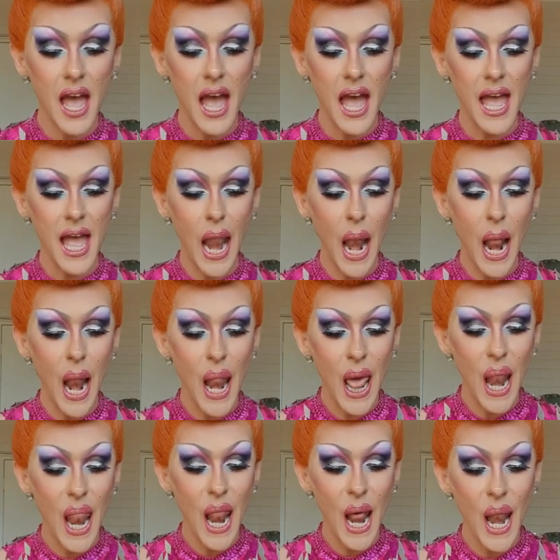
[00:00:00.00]

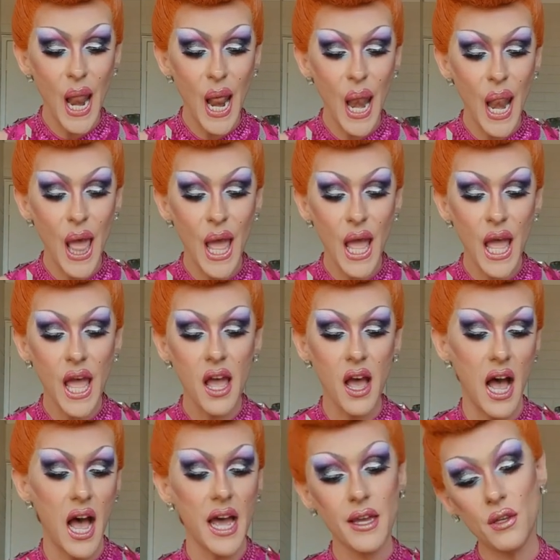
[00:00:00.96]

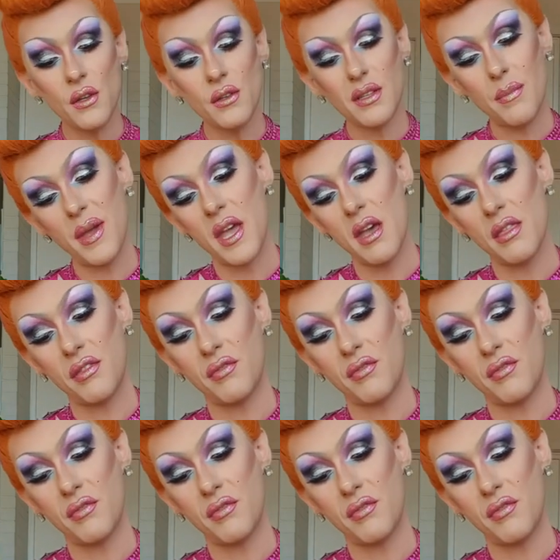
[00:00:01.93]
I use about